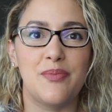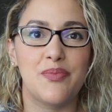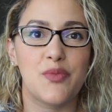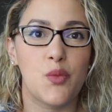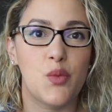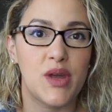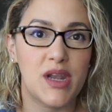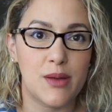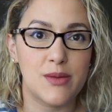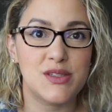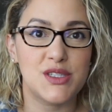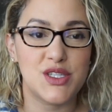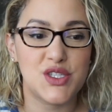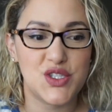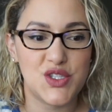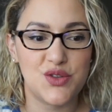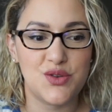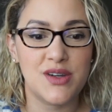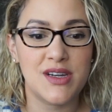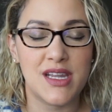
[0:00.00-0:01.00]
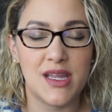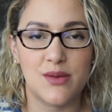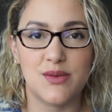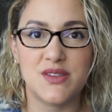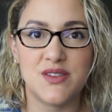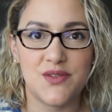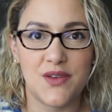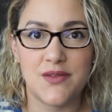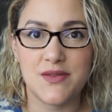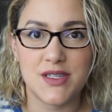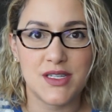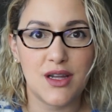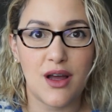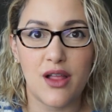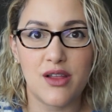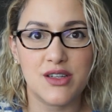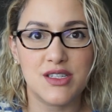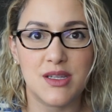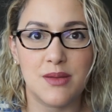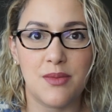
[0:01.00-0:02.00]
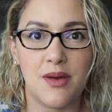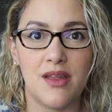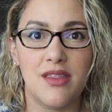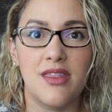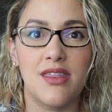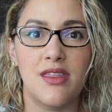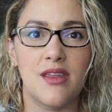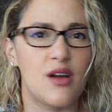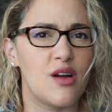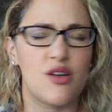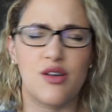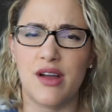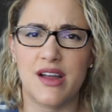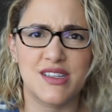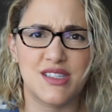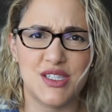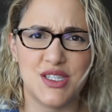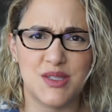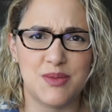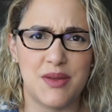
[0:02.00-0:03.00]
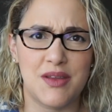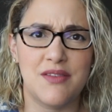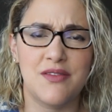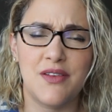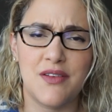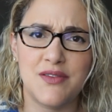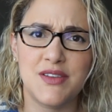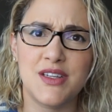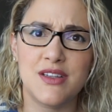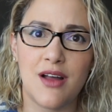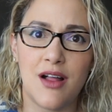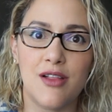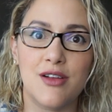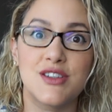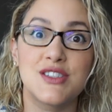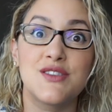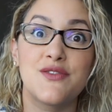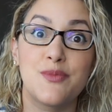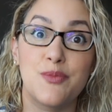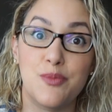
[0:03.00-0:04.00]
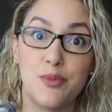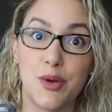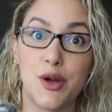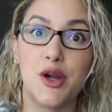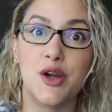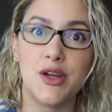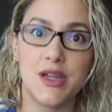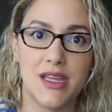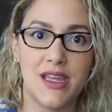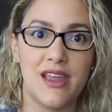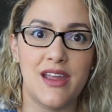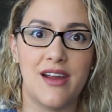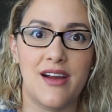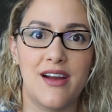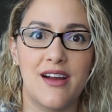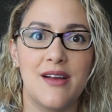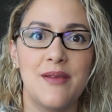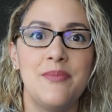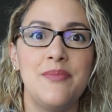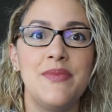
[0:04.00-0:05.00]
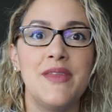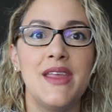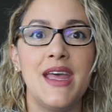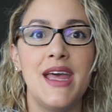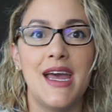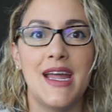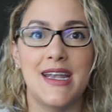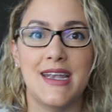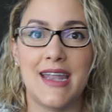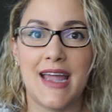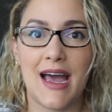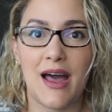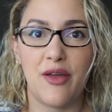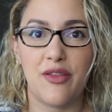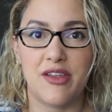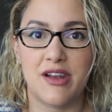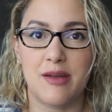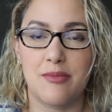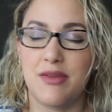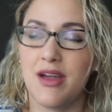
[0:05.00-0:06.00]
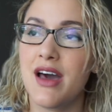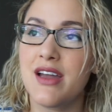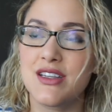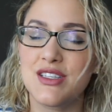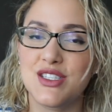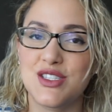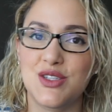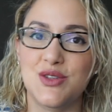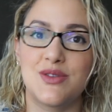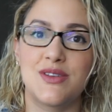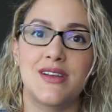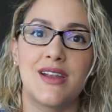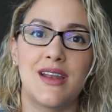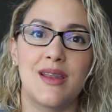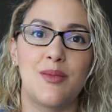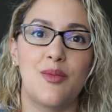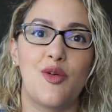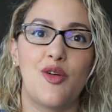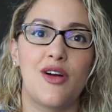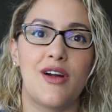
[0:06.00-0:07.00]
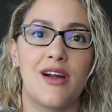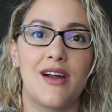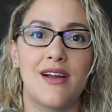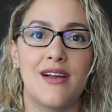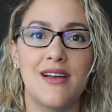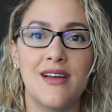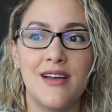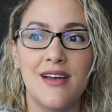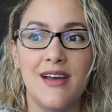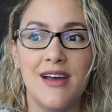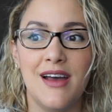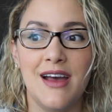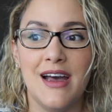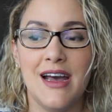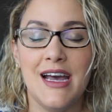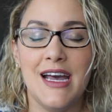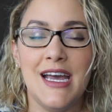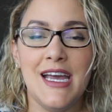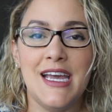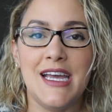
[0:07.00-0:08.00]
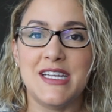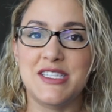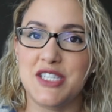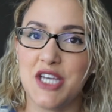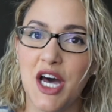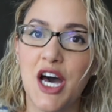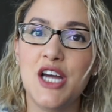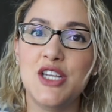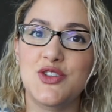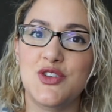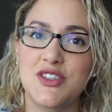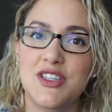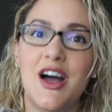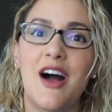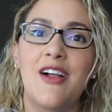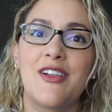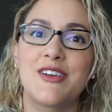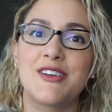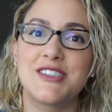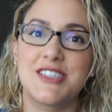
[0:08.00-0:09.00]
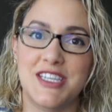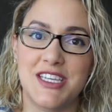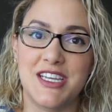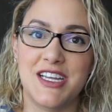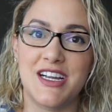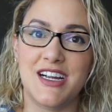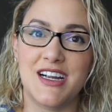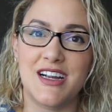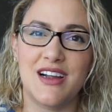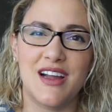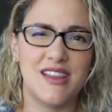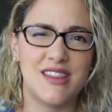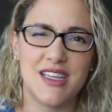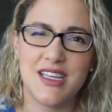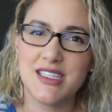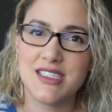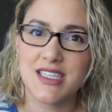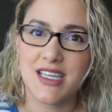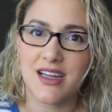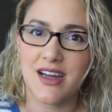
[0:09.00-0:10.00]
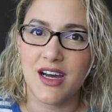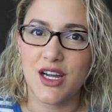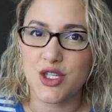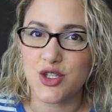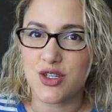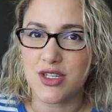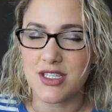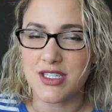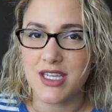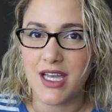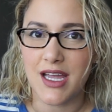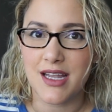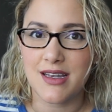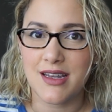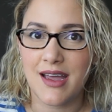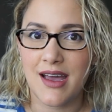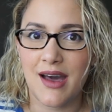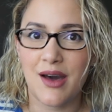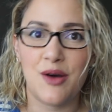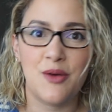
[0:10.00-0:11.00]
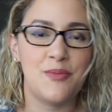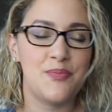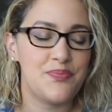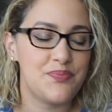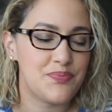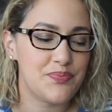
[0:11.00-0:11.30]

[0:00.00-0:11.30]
when I was a student, it was $50 a month, or excuse me, $50 per year. Now that I'm not a student anymore, it's $100 a year. I think it's like 110 now.